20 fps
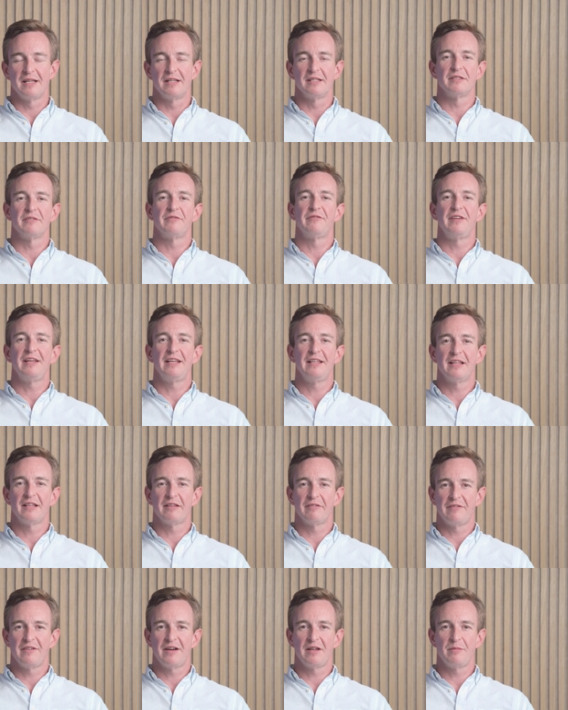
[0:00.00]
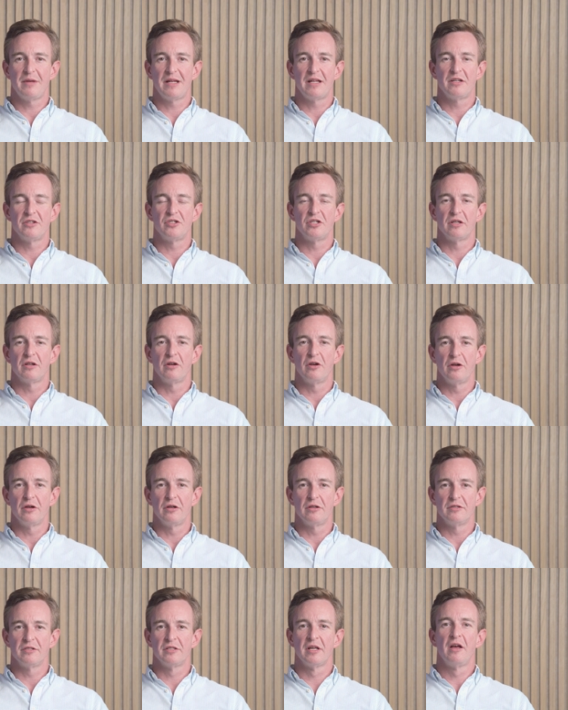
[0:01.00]
It is a fee that the fund manager
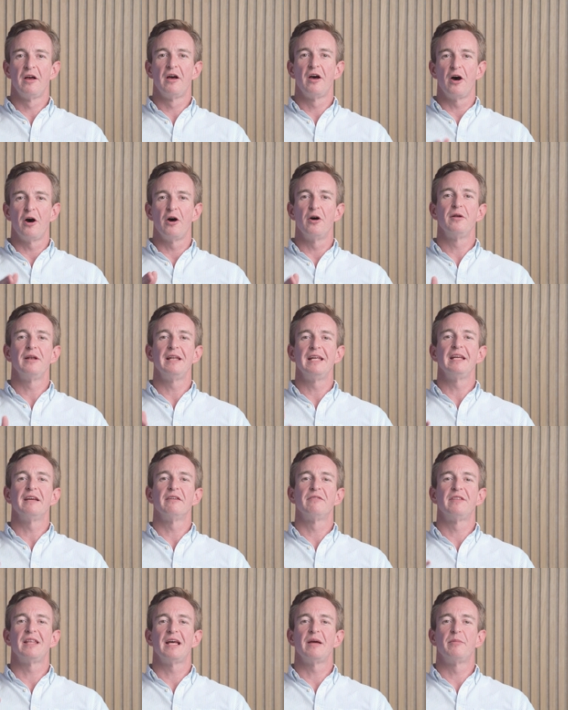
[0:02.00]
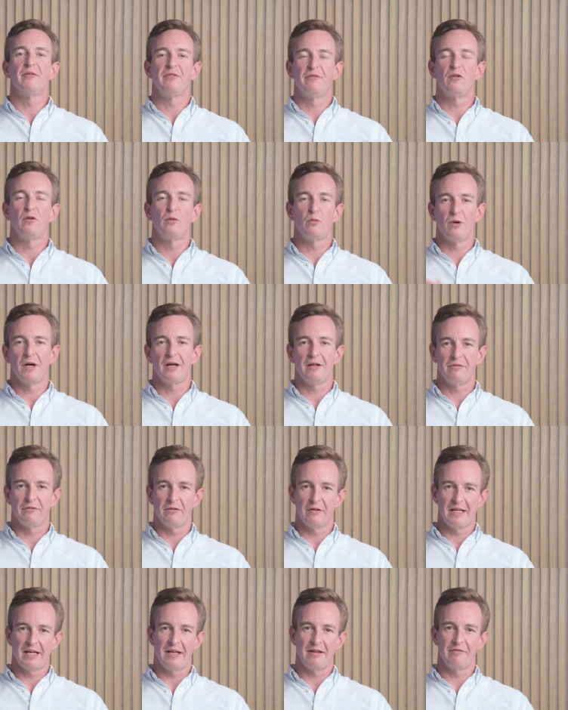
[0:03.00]
earns only if they perform well
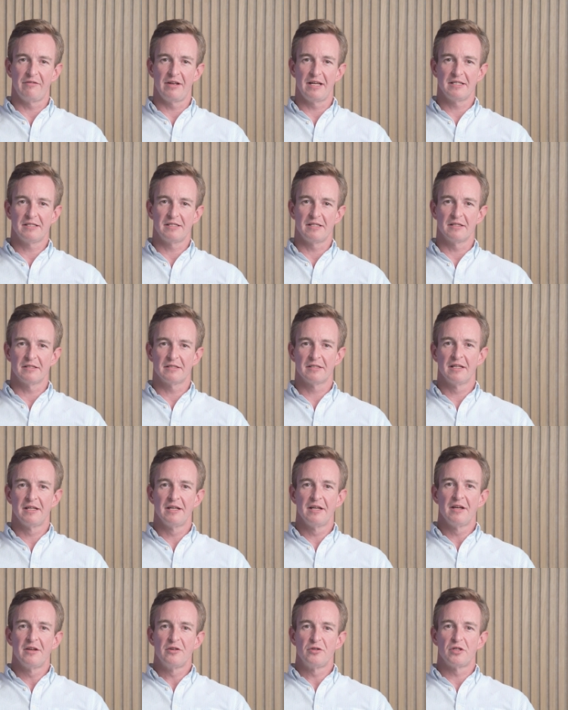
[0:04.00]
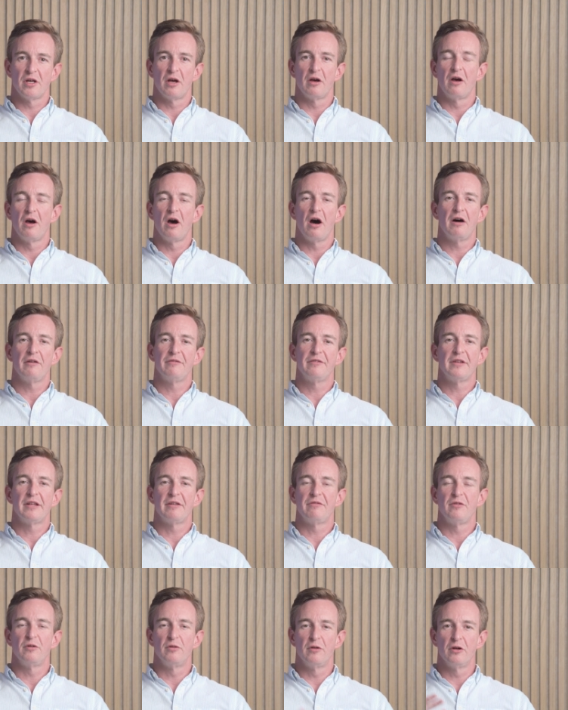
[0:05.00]
for their investors. So often
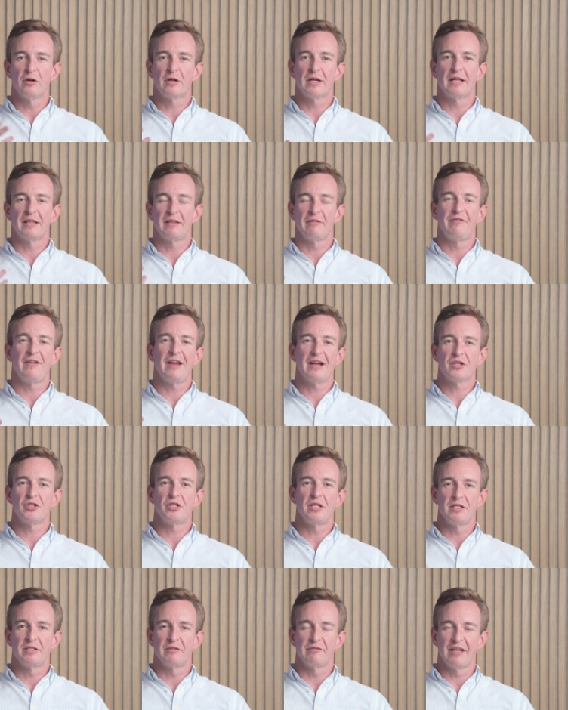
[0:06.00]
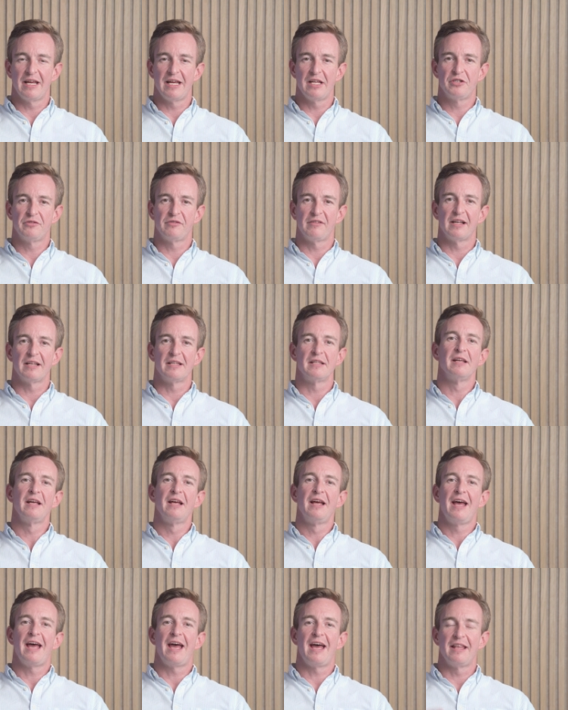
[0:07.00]
if you look at the fact sheets of a hedge fund
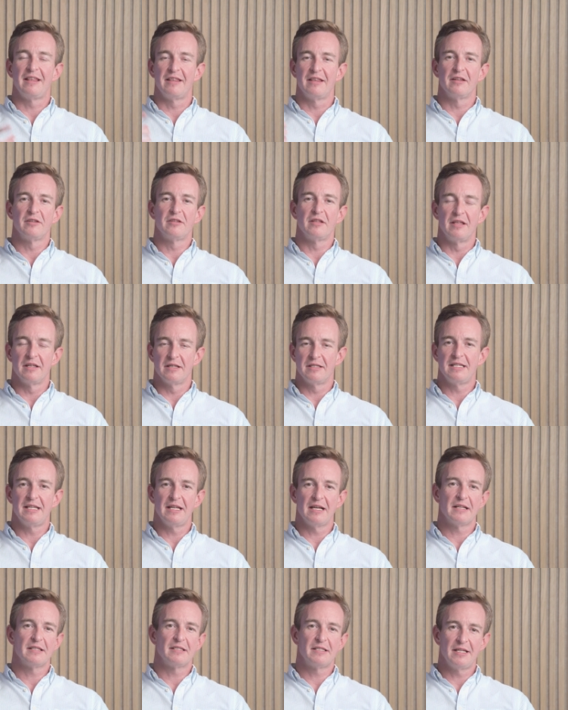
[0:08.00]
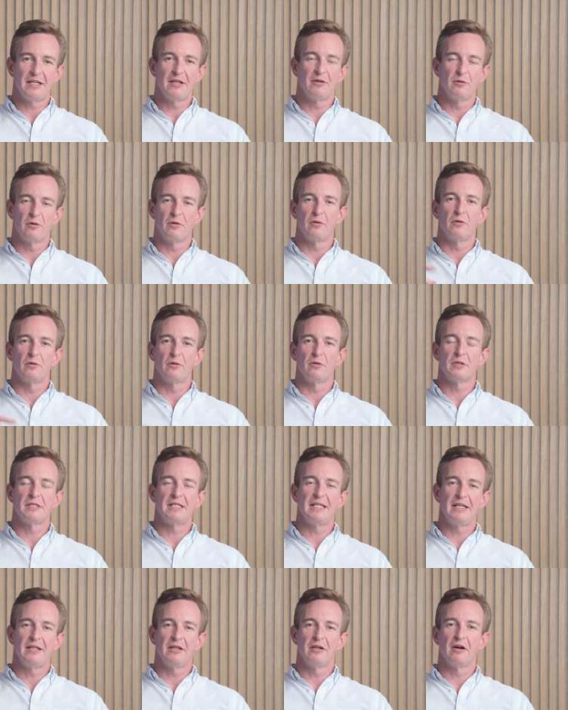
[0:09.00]
and the TIC or
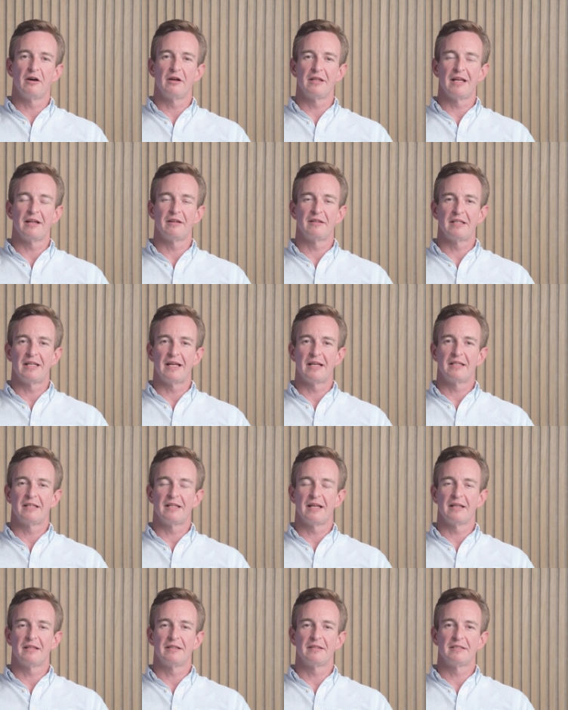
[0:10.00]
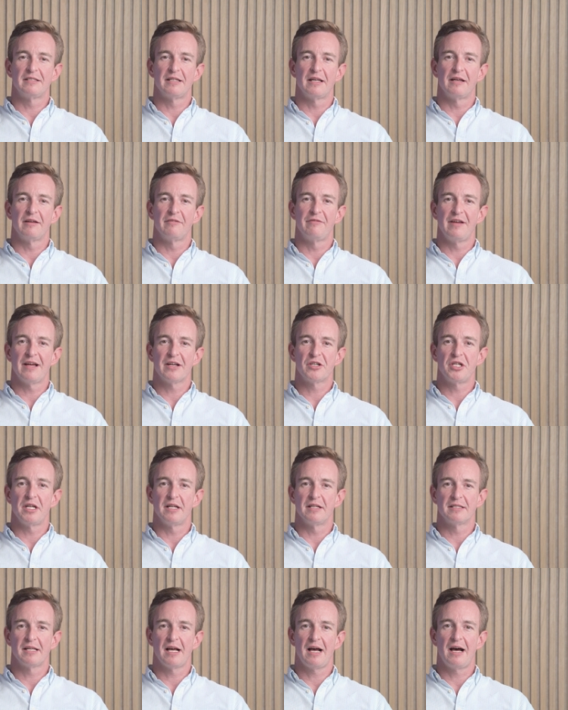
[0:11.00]
TER on that fact sheet
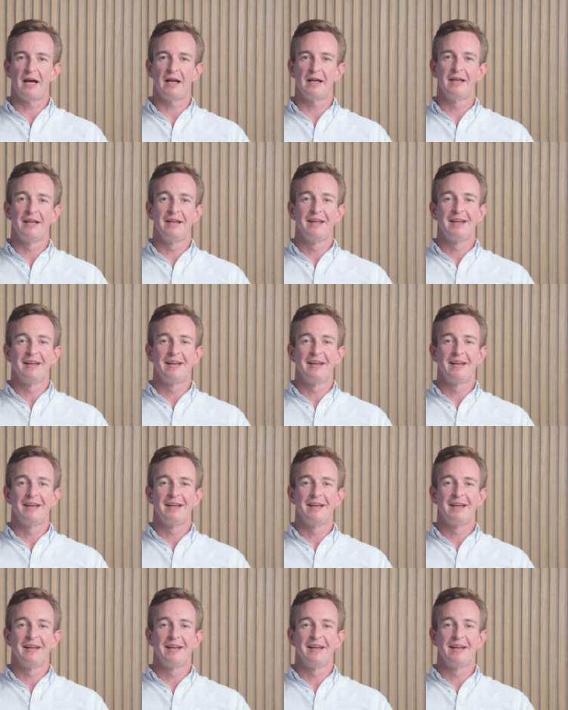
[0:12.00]
is high,